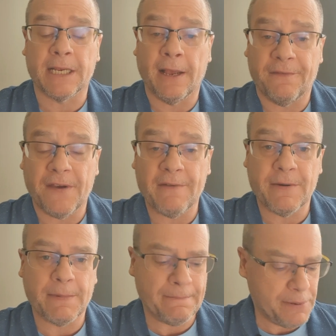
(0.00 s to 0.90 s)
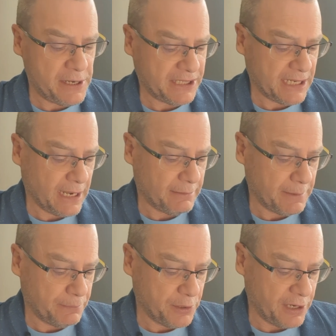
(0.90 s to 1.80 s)
but personally I'm going
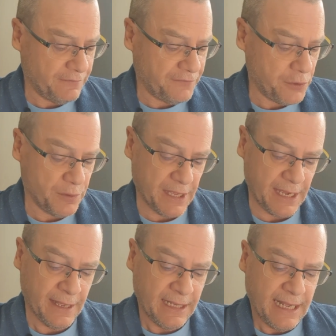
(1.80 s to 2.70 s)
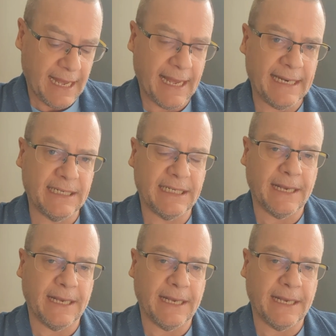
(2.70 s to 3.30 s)
to put in a few there. And